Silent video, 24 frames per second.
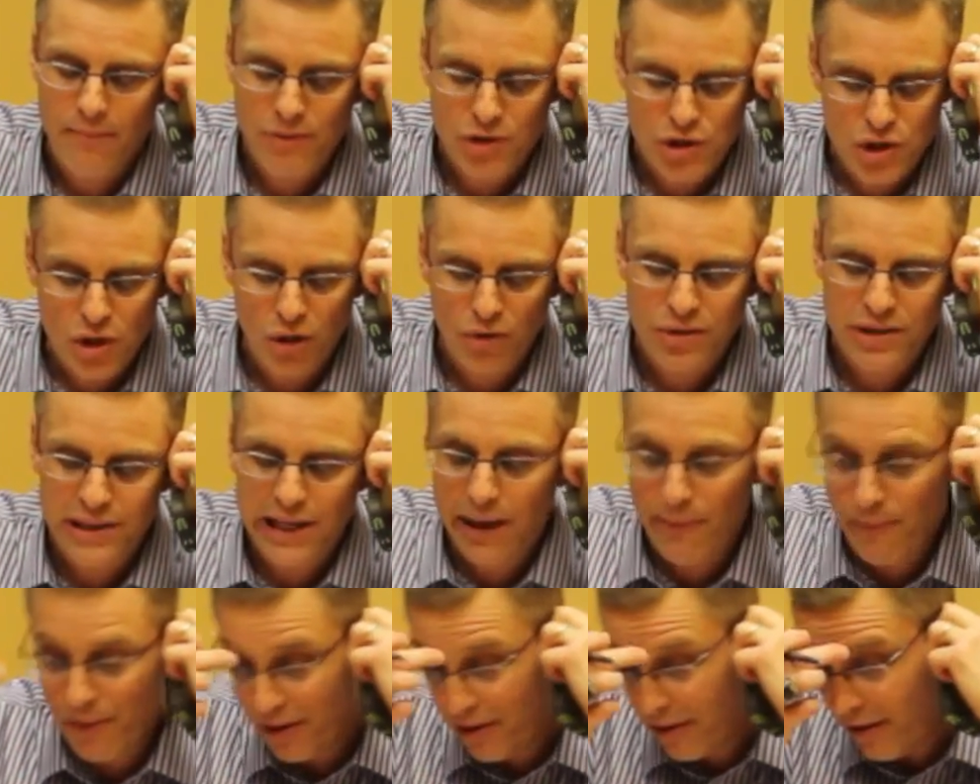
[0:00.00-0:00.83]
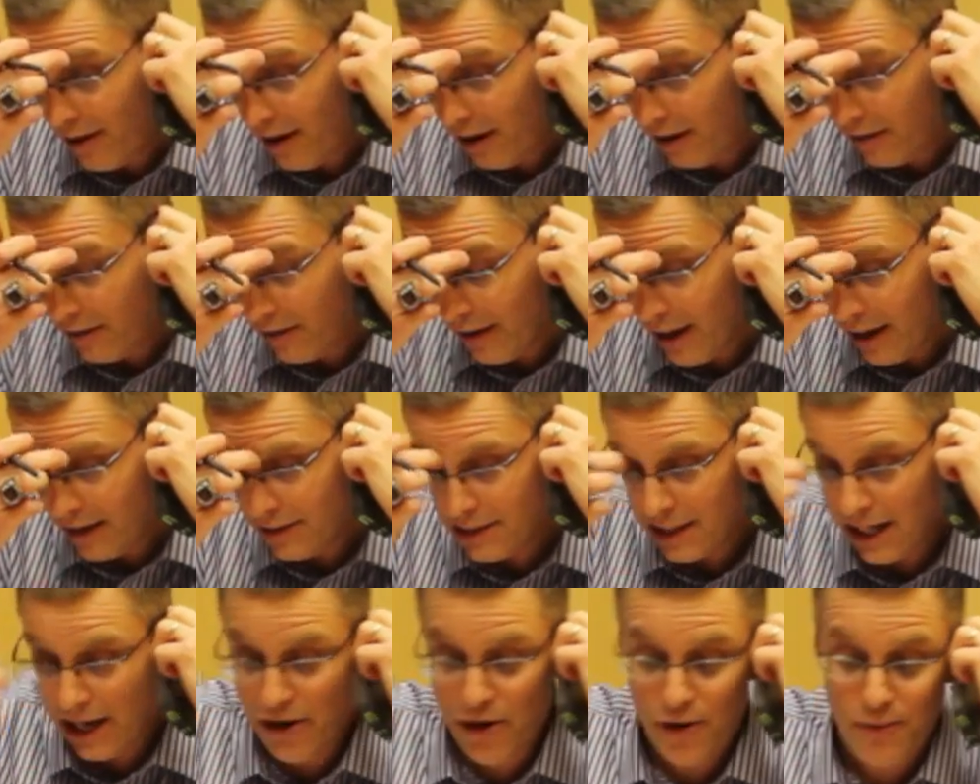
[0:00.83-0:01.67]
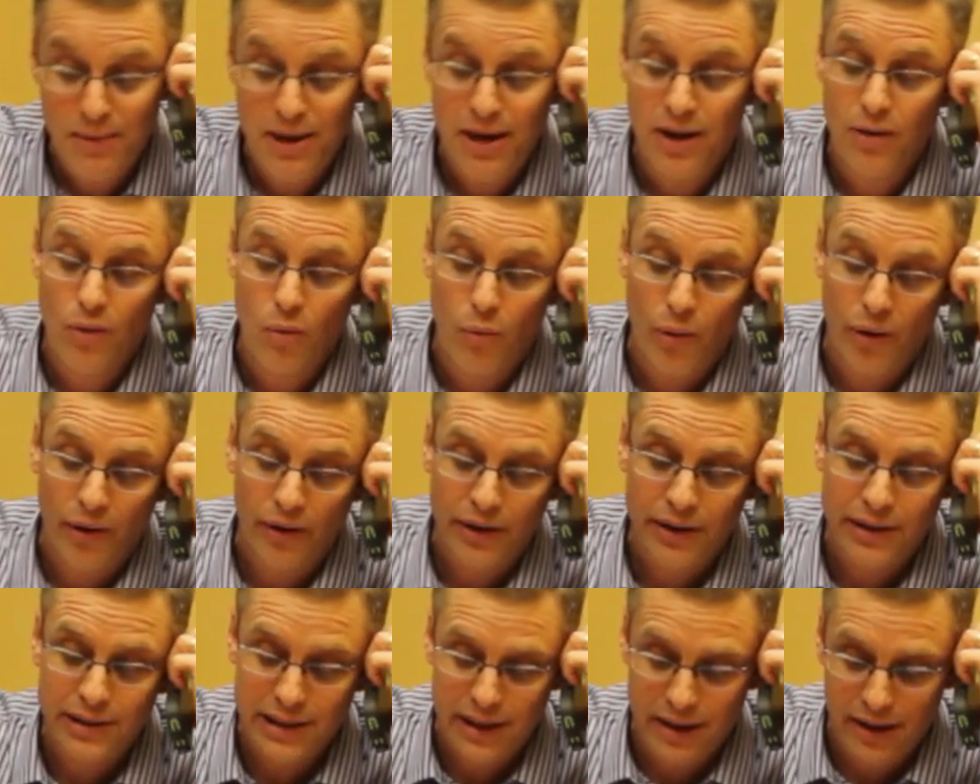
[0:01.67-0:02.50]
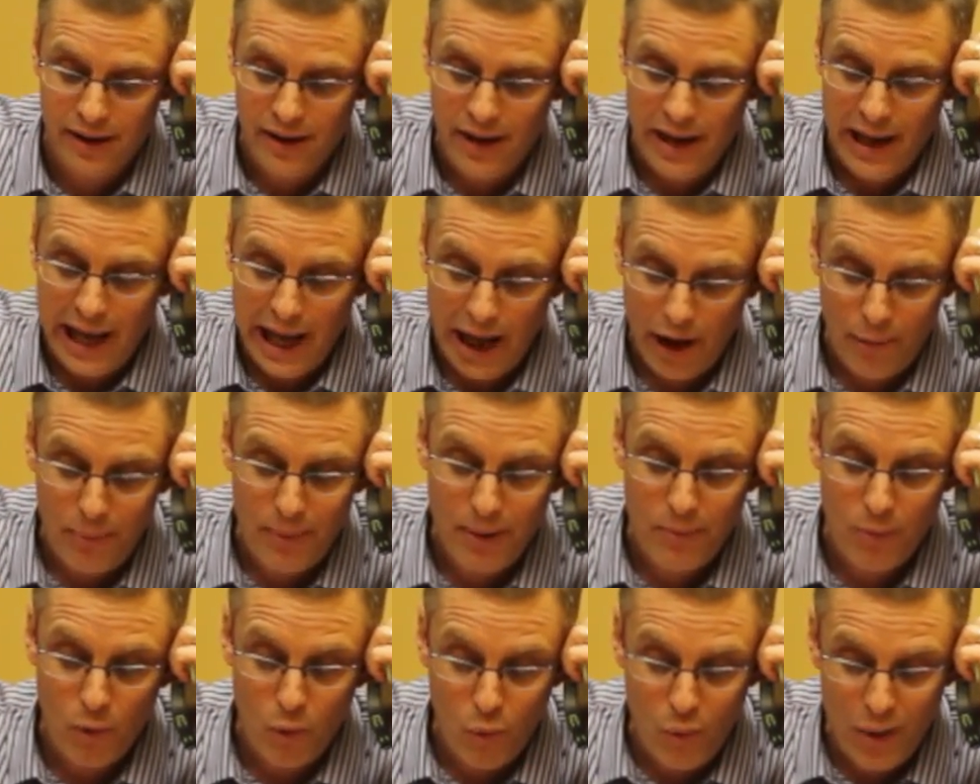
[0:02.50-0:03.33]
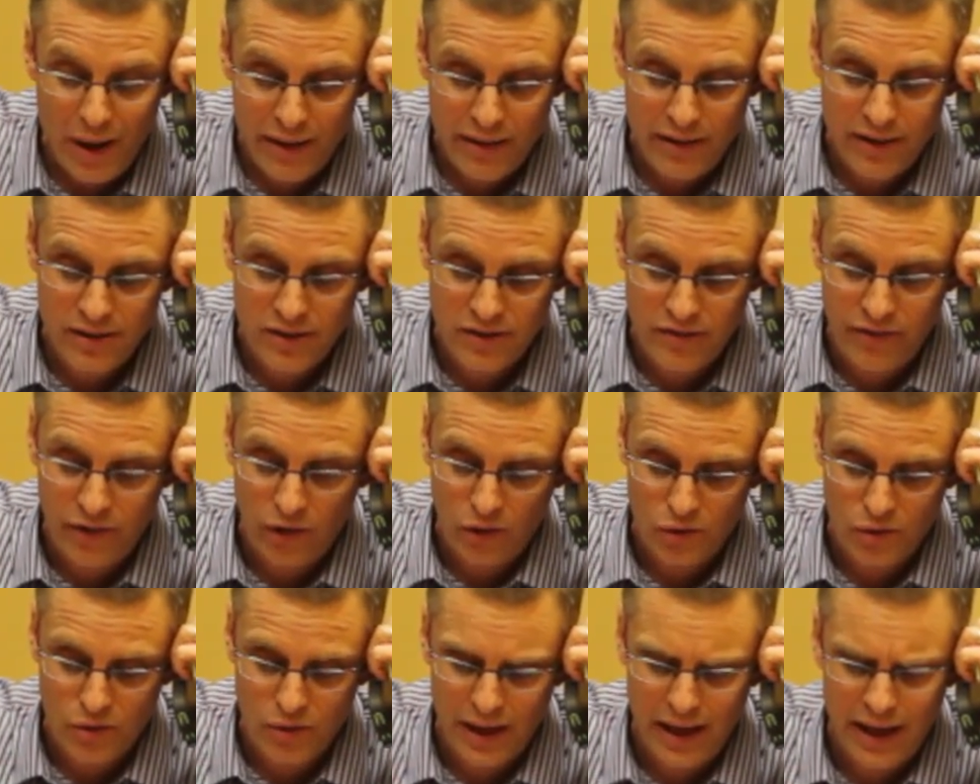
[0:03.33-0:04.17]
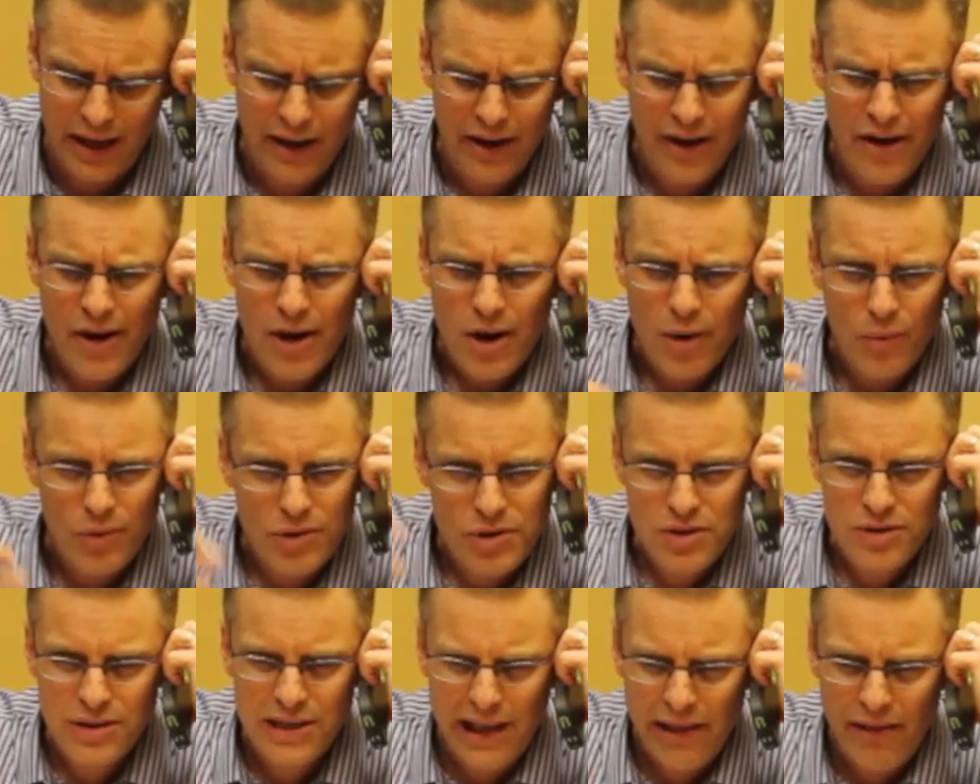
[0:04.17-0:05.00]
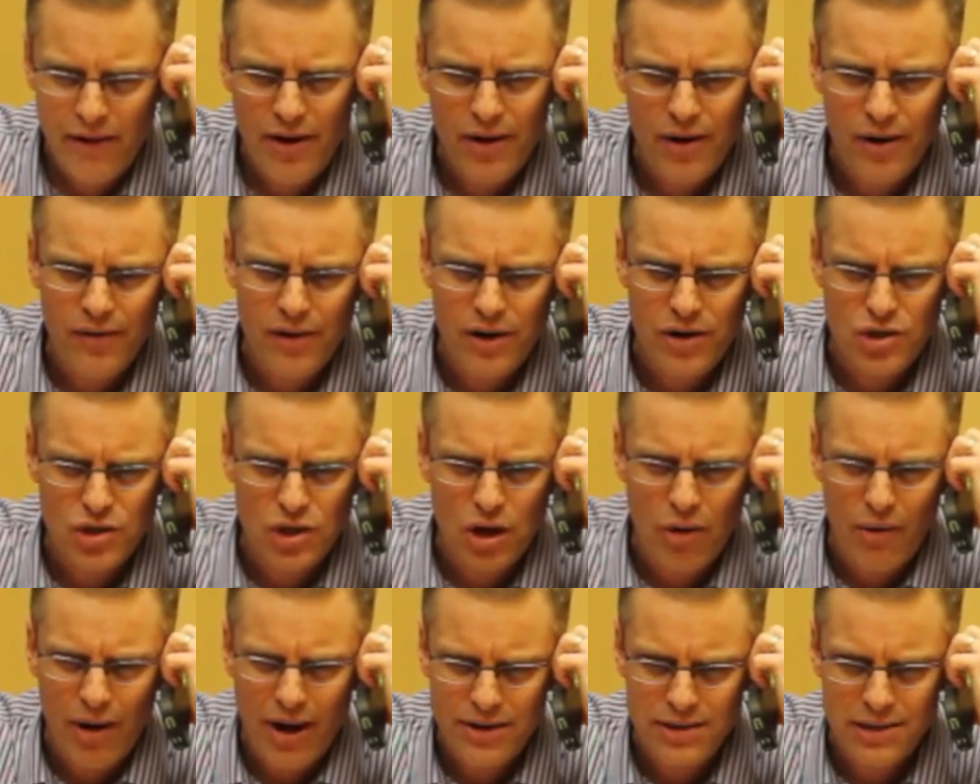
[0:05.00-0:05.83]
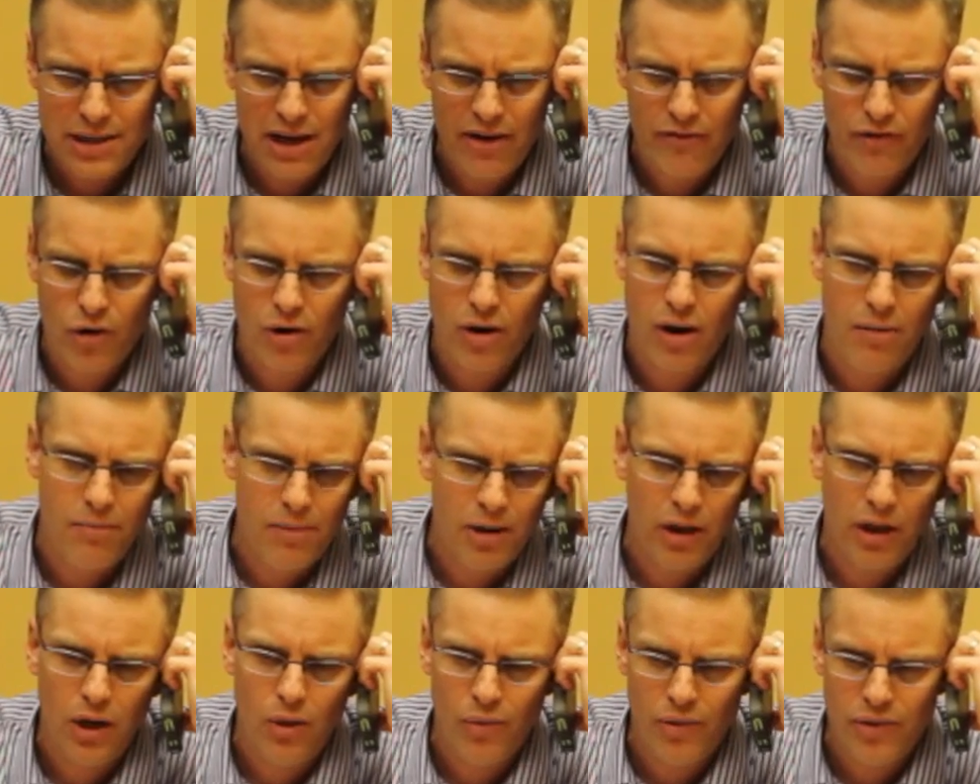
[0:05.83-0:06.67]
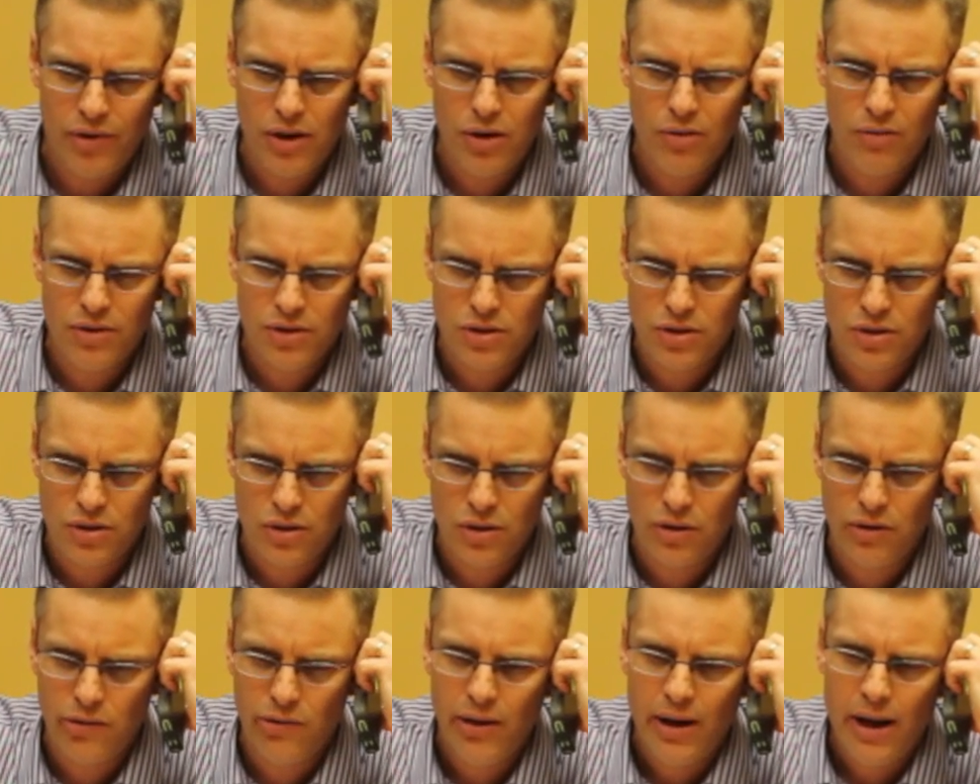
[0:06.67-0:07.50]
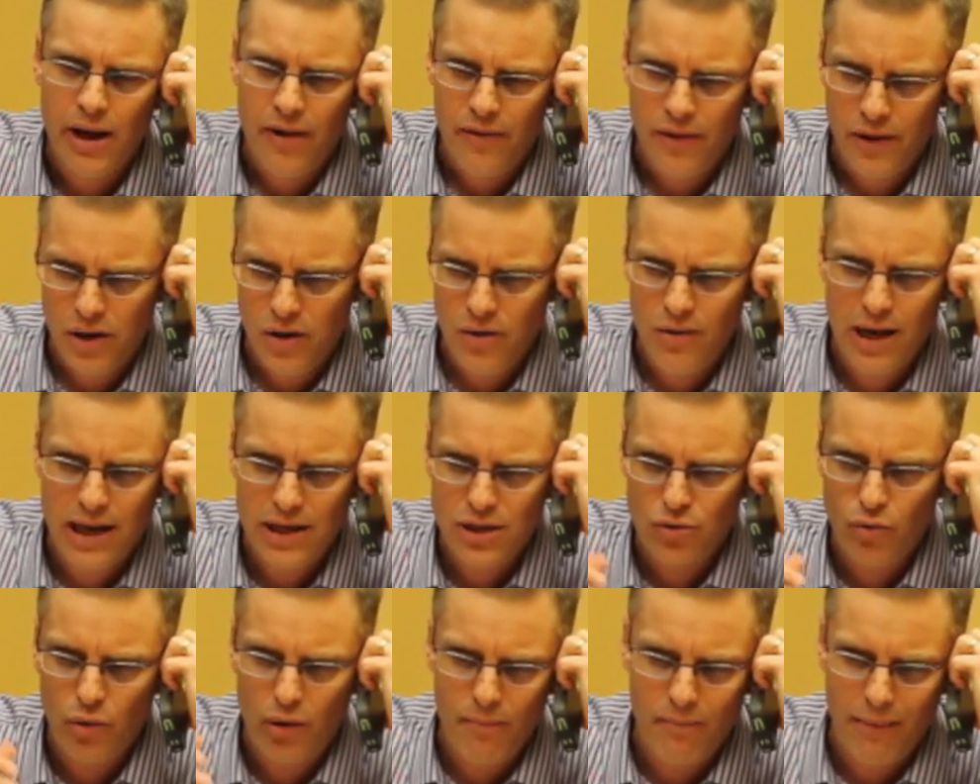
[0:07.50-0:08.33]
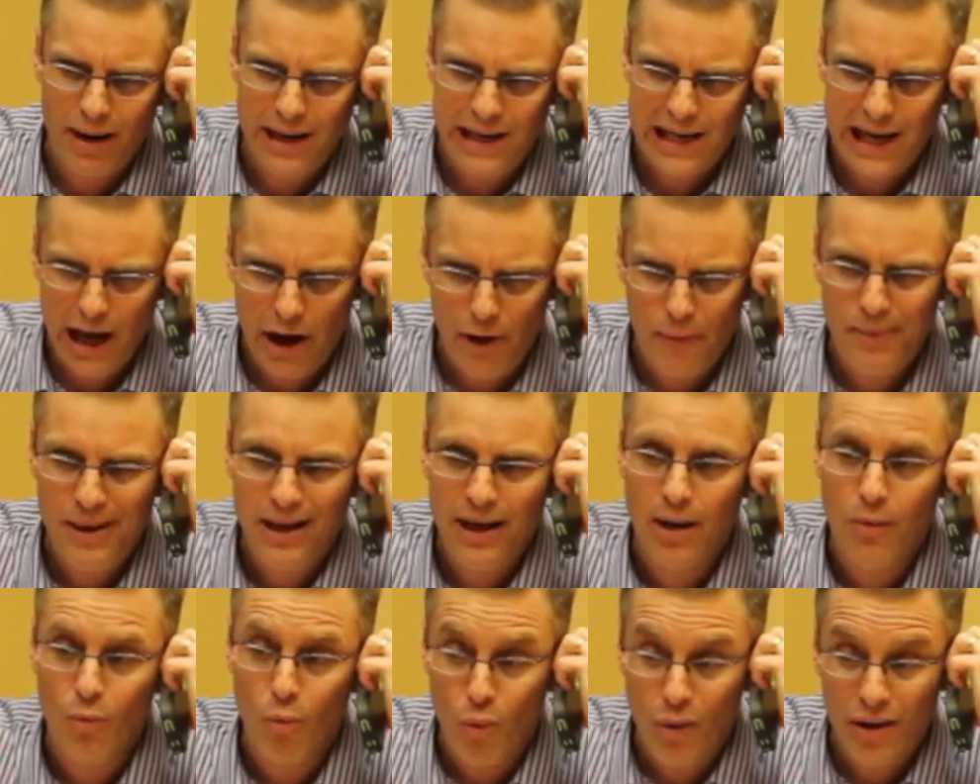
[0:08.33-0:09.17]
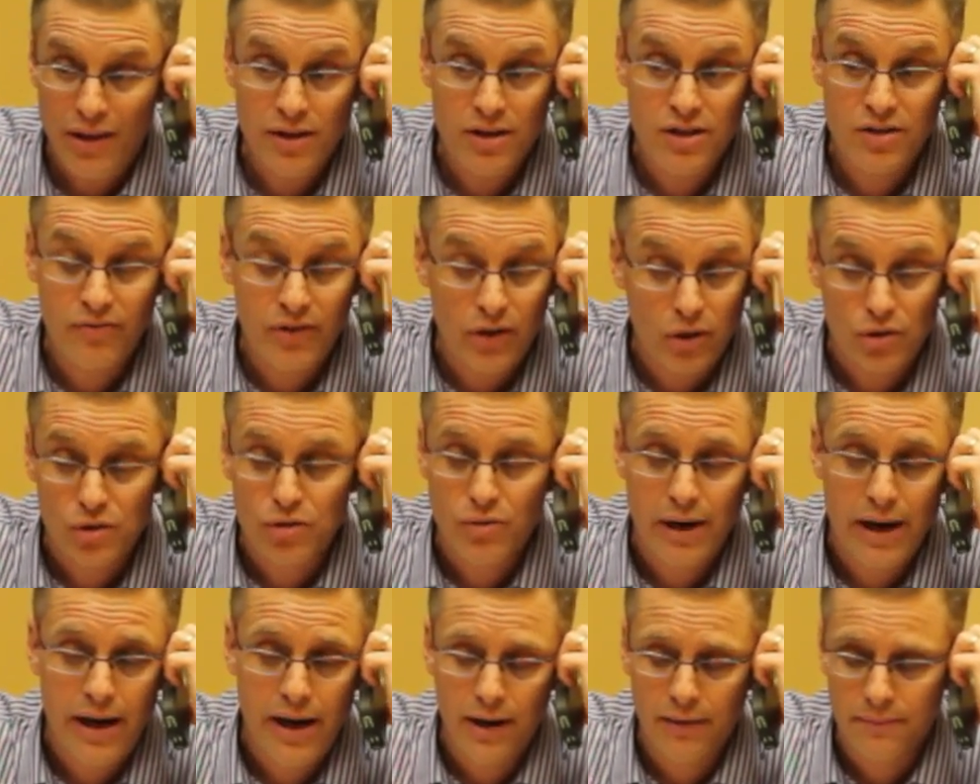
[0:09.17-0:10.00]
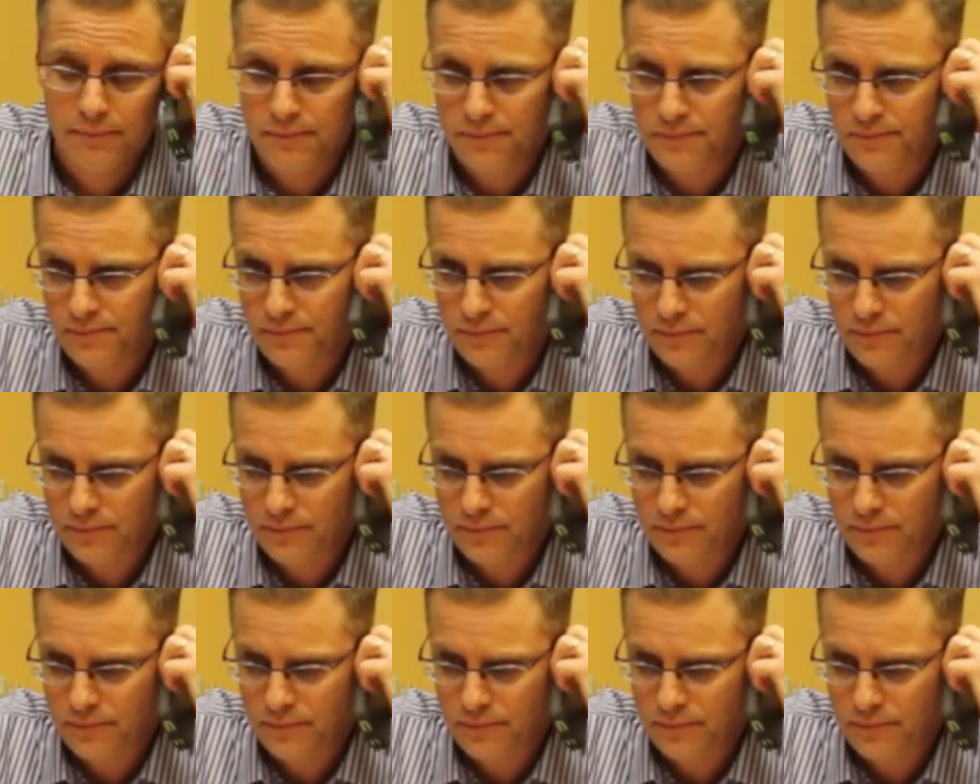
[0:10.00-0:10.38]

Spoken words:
Joe seemed to think that you'd be willing to help him with his field training. Would you say that Joe has enough credibility with you and Sue that you guys wouldn't mind helping him with his field training?